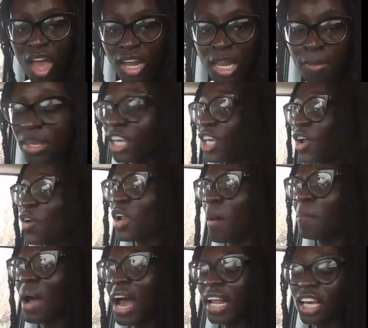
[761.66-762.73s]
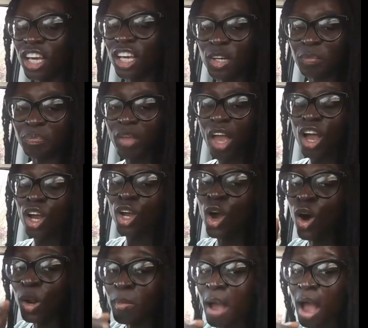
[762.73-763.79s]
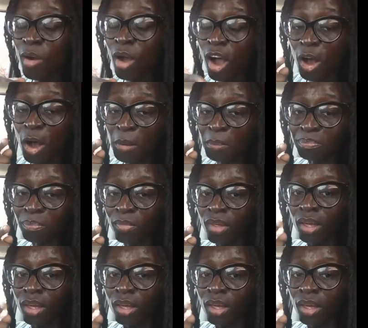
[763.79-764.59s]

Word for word: Let me get on up out of here. Go to my um